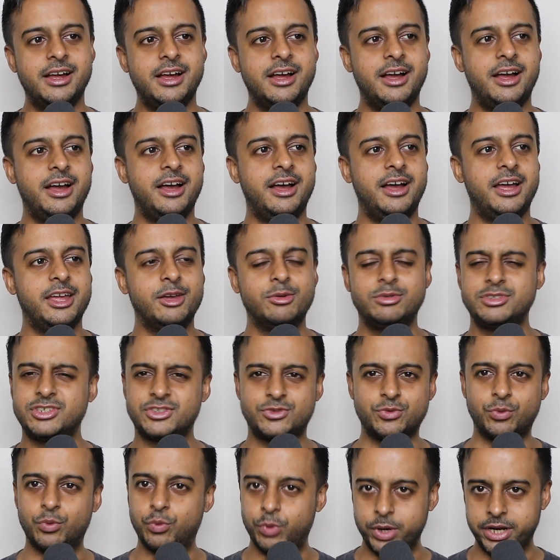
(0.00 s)
It was
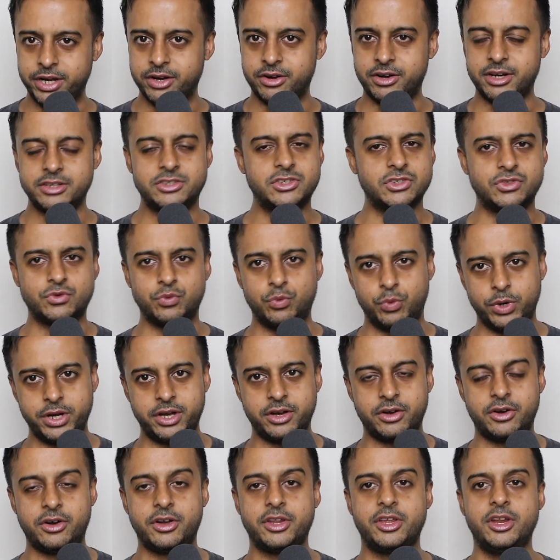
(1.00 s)
just weird. It's just
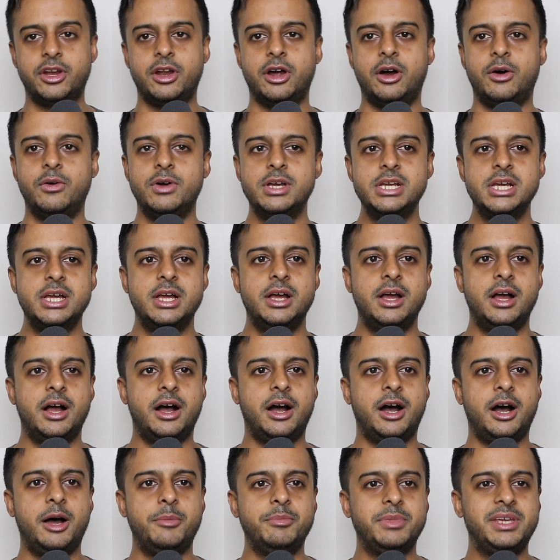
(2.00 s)
weird,
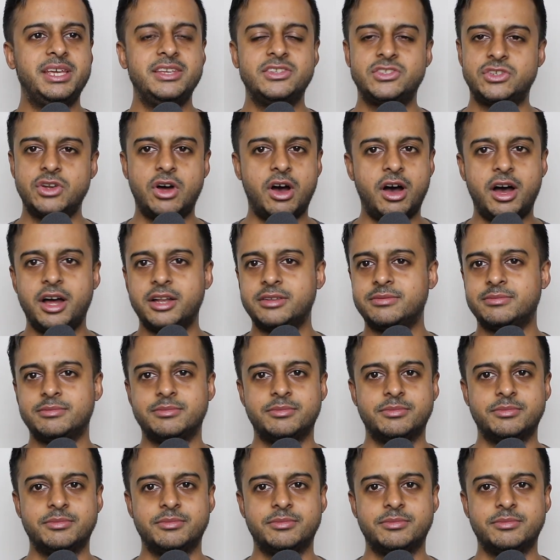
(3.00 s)
he's not